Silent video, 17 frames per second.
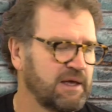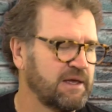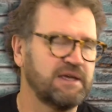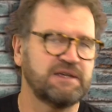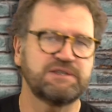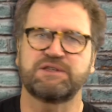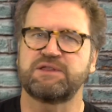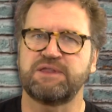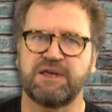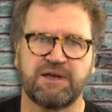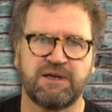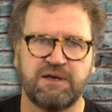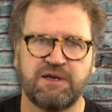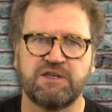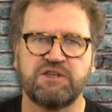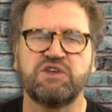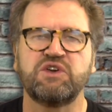Here's the thing.
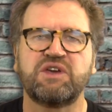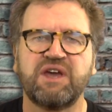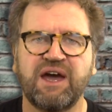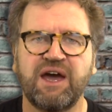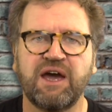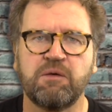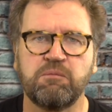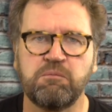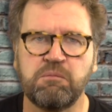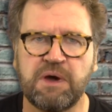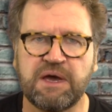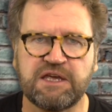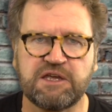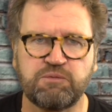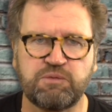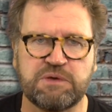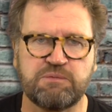You can't
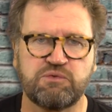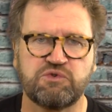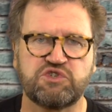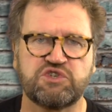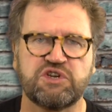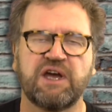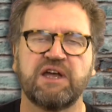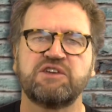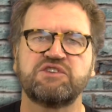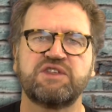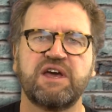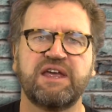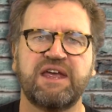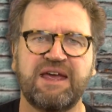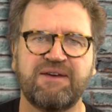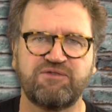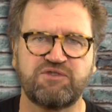make people change.
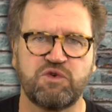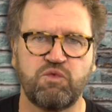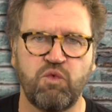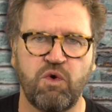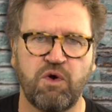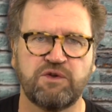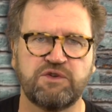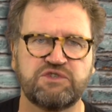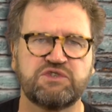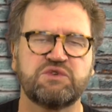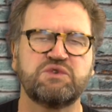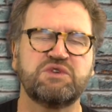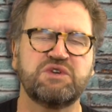They have to want to.